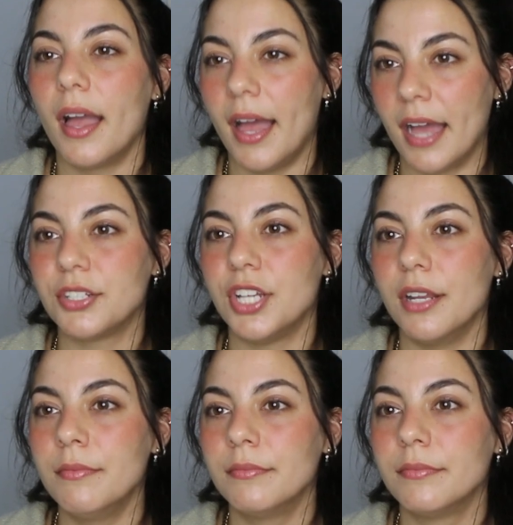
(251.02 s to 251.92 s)

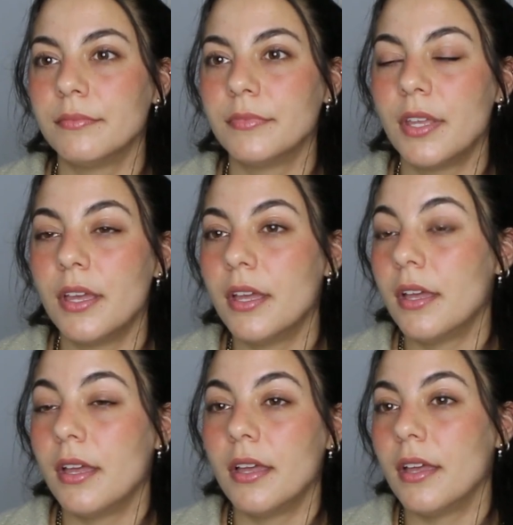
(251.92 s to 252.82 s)
action.
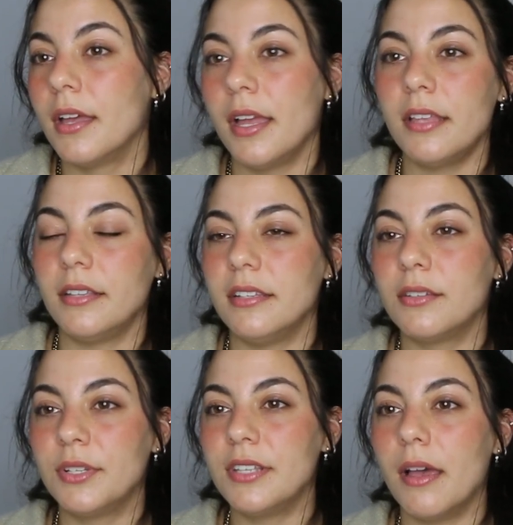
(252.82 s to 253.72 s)
Hey Lisa,
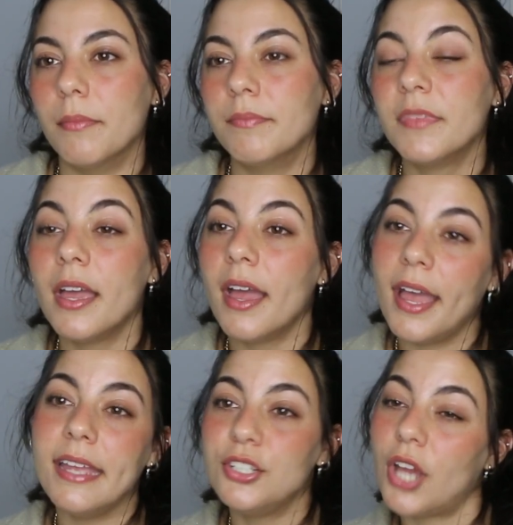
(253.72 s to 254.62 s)
what's up?
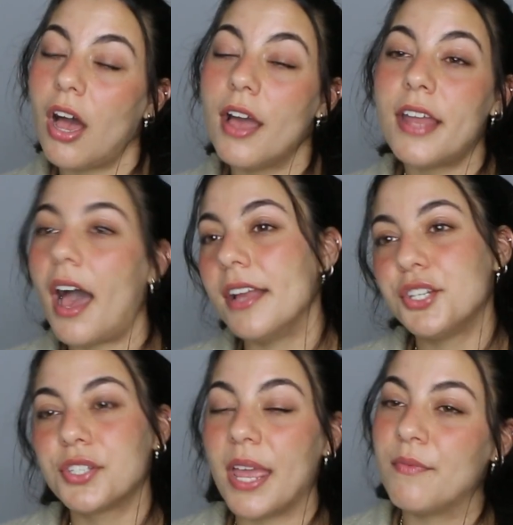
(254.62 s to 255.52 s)
Hey John, I
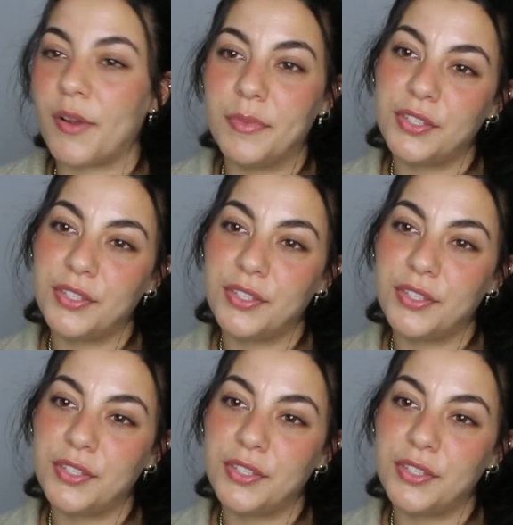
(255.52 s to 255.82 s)
just came from the